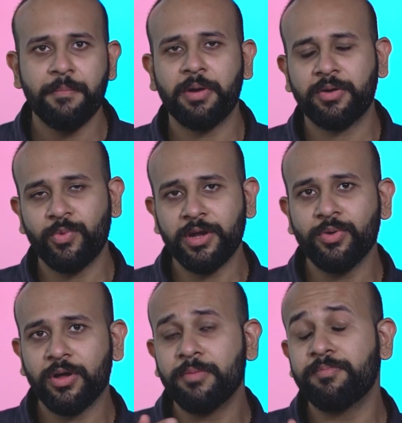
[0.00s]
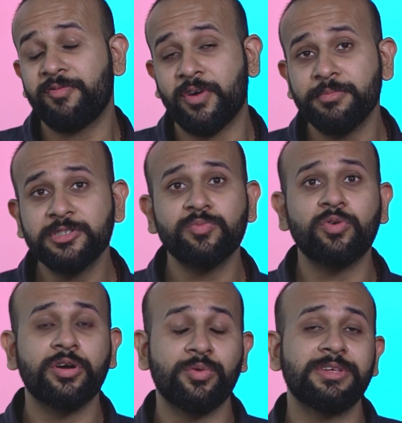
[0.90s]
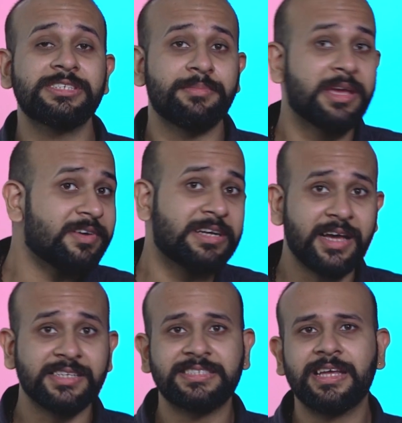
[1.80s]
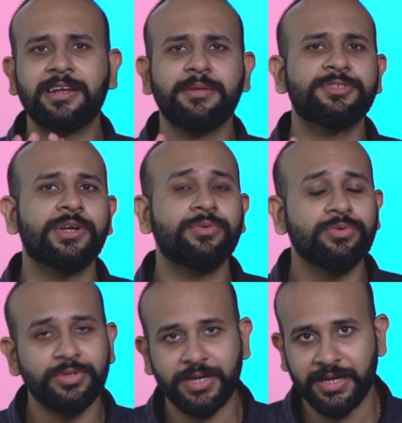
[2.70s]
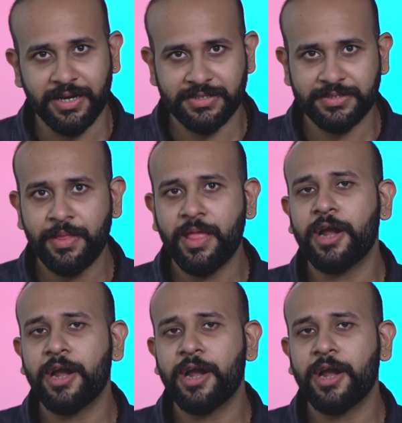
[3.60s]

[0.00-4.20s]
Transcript: But when you are on performance mode or doing some heavy tasks, that comes down to 3 hours.